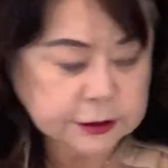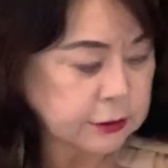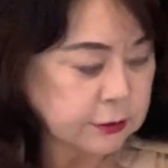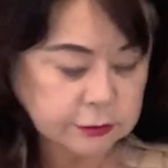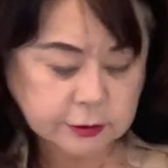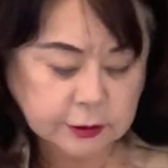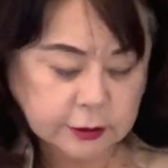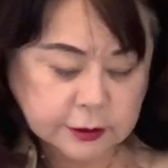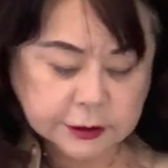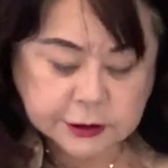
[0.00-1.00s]
So
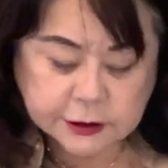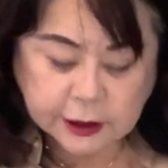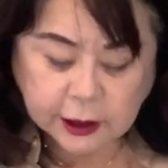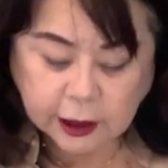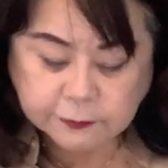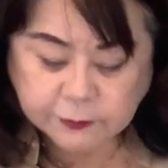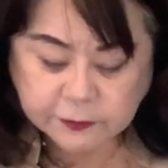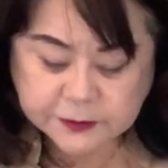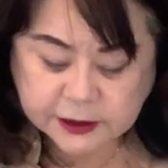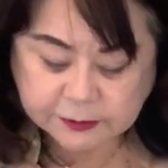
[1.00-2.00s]
this is a half
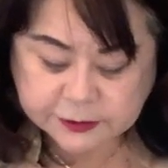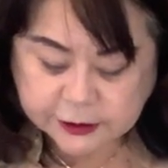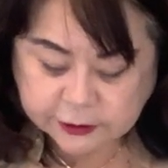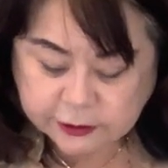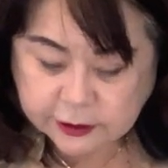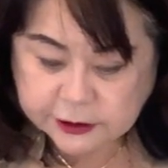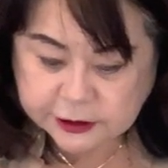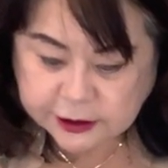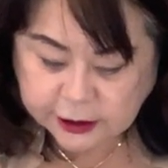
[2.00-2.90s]
of subject, it's a